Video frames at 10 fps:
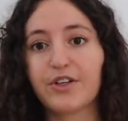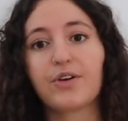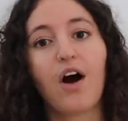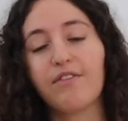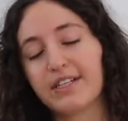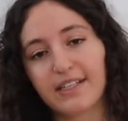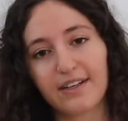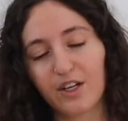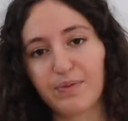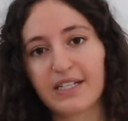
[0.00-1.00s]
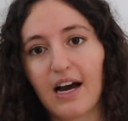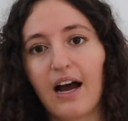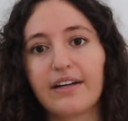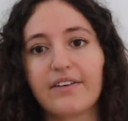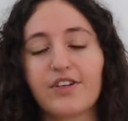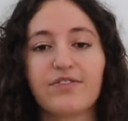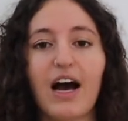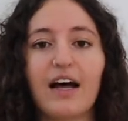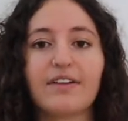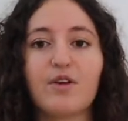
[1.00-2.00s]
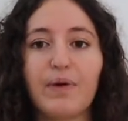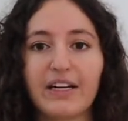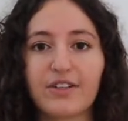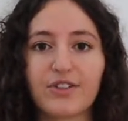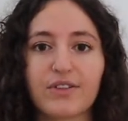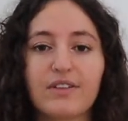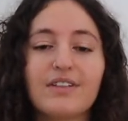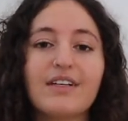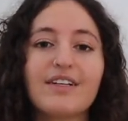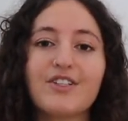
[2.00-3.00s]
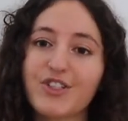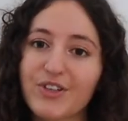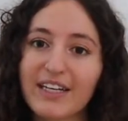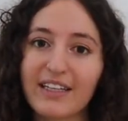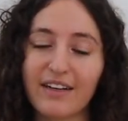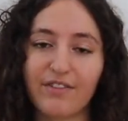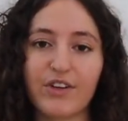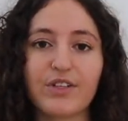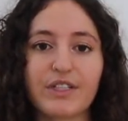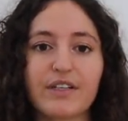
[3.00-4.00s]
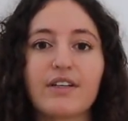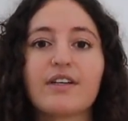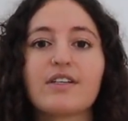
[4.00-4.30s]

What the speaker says: You're obviously going to be tired if you've had the Benadryl during the infusion.